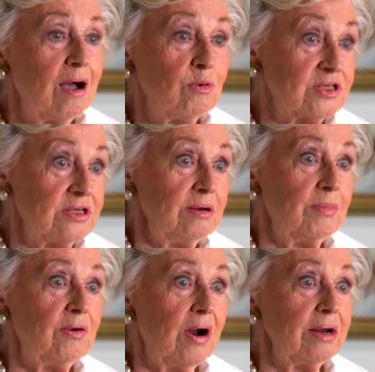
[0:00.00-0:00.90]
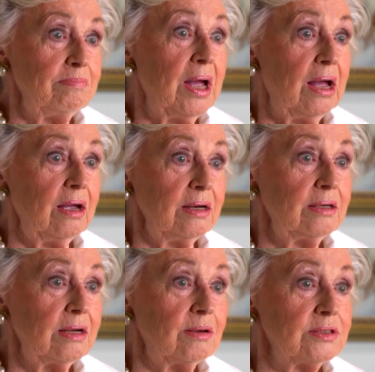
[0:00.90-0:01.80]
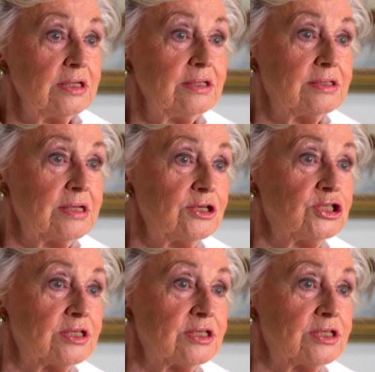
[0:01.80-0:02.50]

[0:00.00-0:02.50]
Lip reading: I wasn't in my right mind. I was in such